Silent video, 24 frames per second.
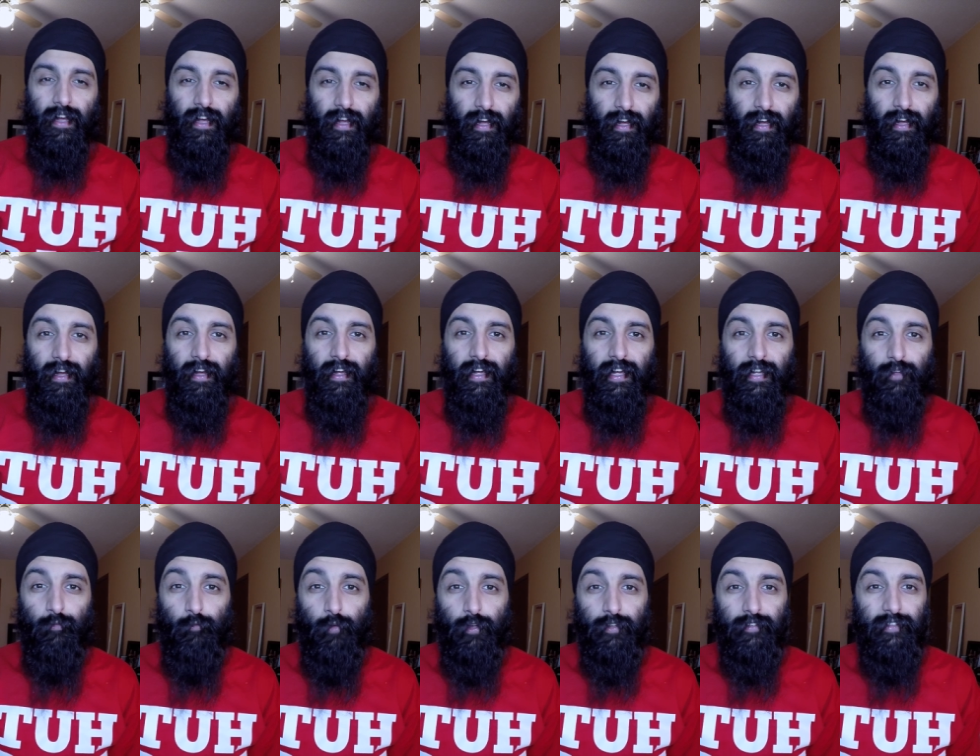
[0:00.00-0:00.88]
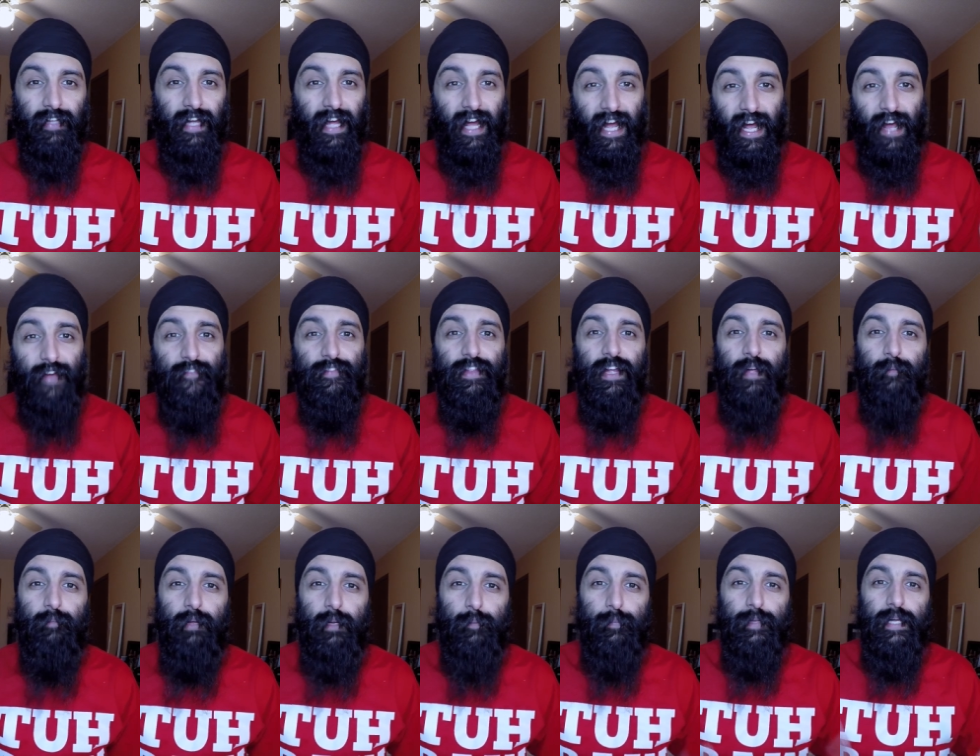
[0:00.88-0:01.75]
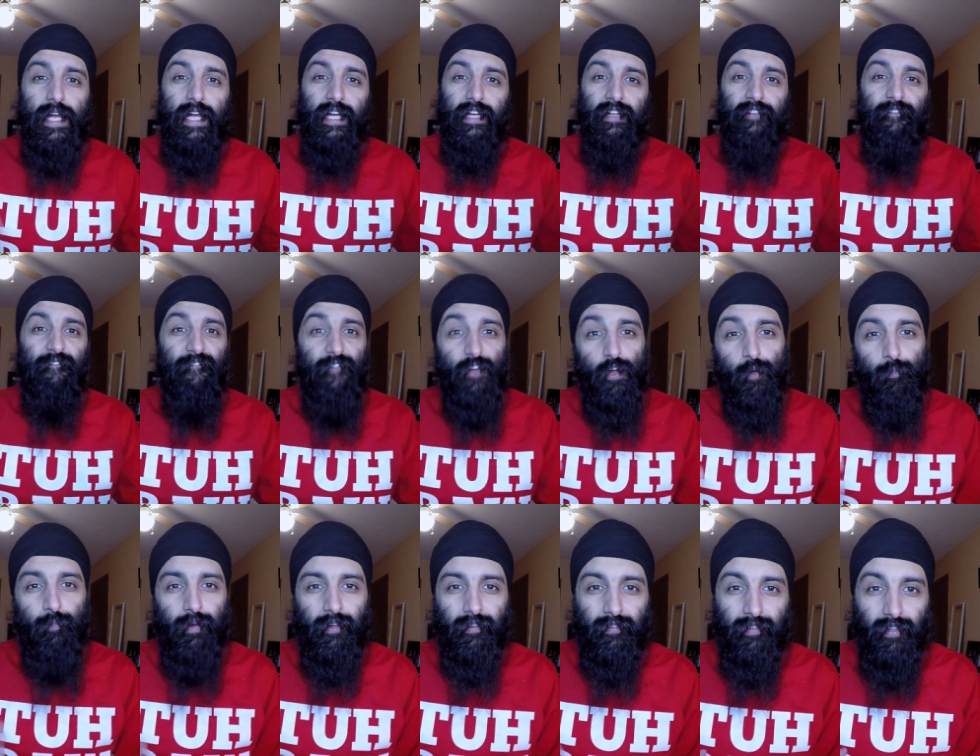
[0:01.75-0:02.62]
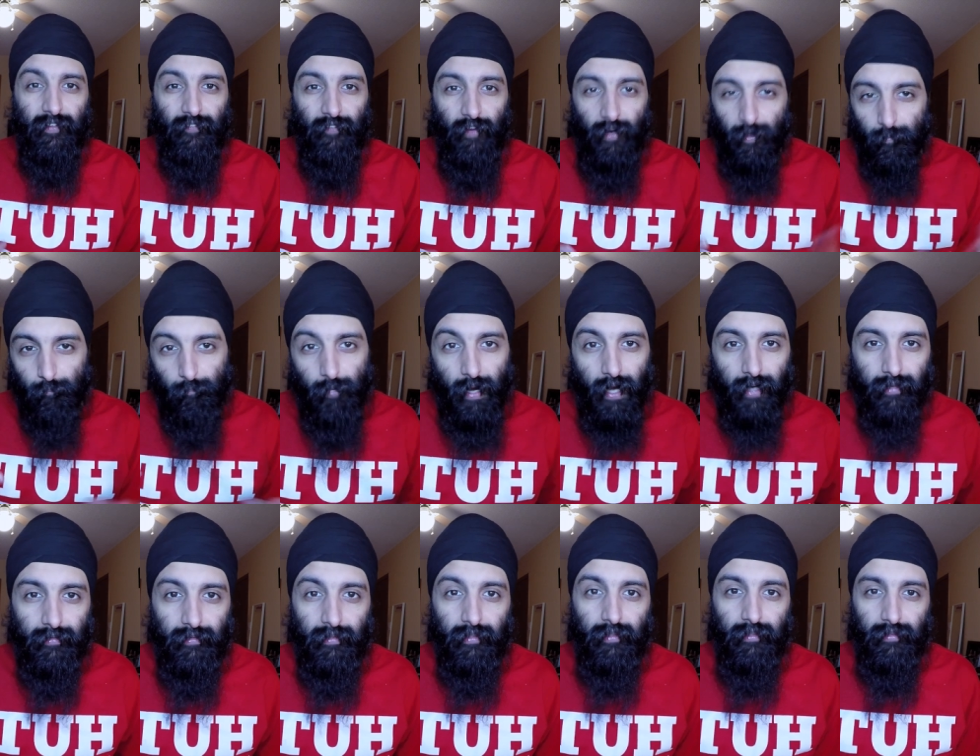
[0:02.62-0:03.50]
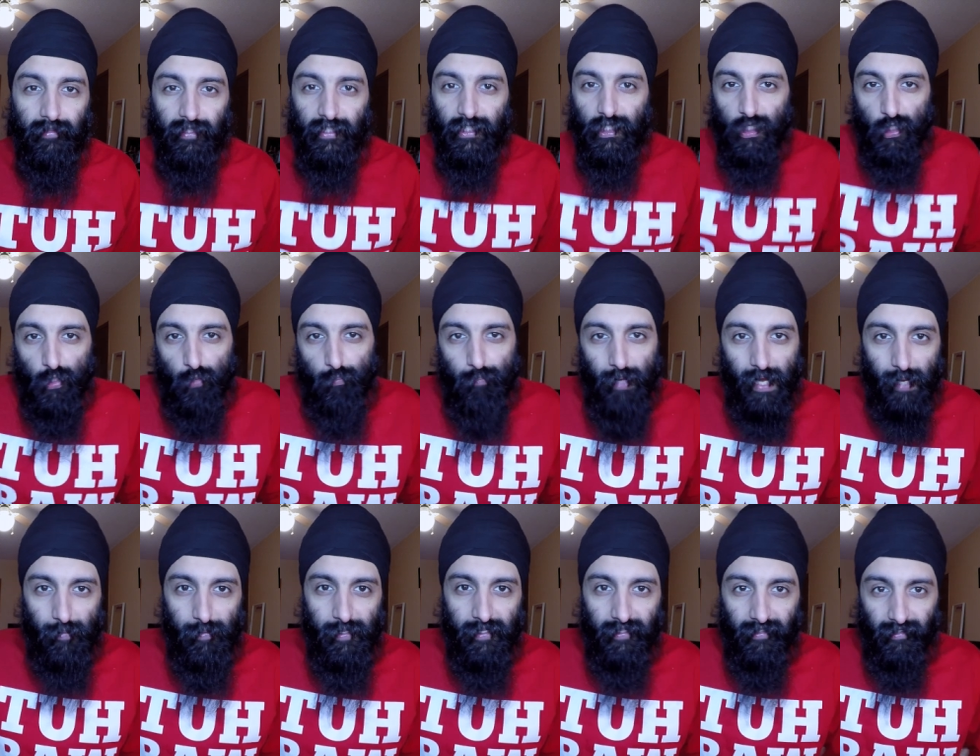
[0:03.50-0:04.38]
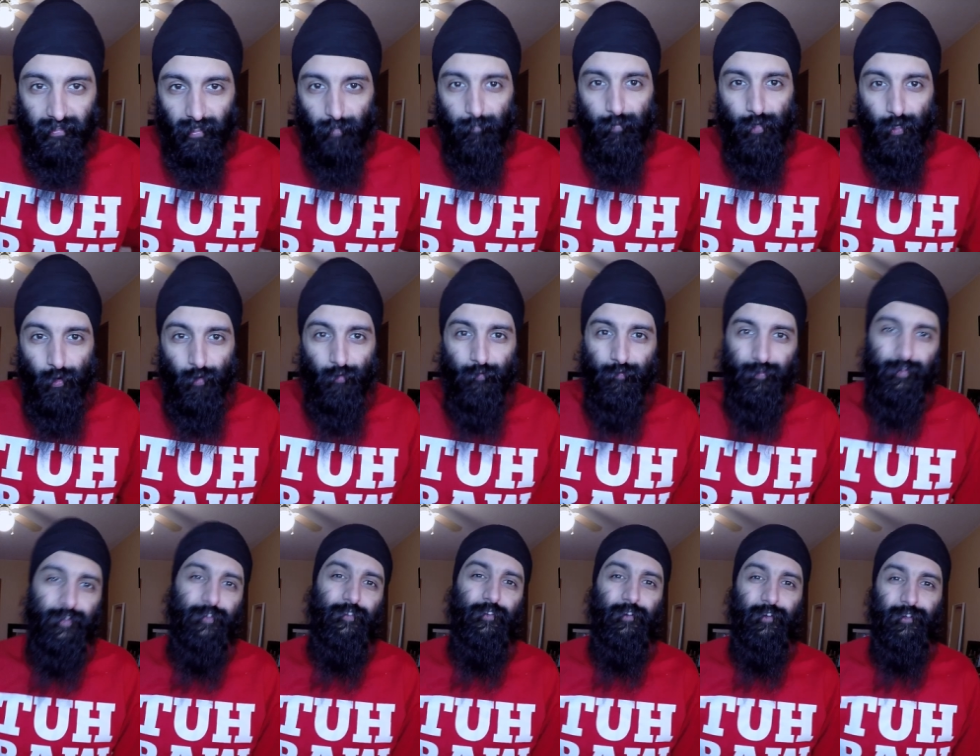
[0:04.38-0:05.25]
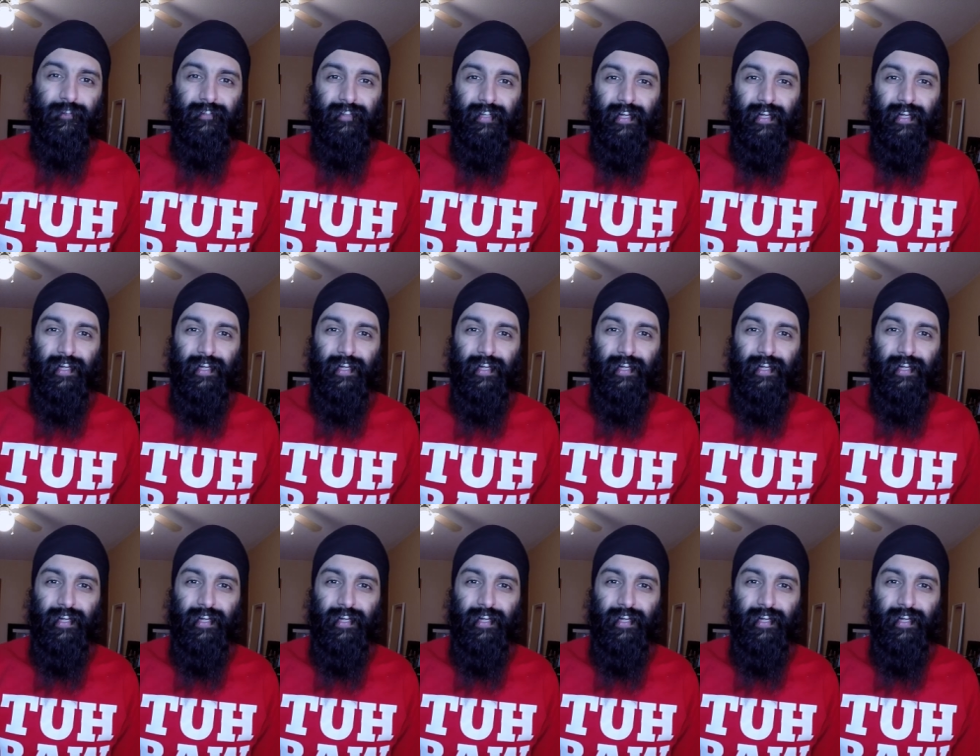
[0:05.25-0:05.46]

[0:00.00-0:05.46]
Uh, and once I have that, maybe I can film myself unboxing it. It's like a new baby coming home for the first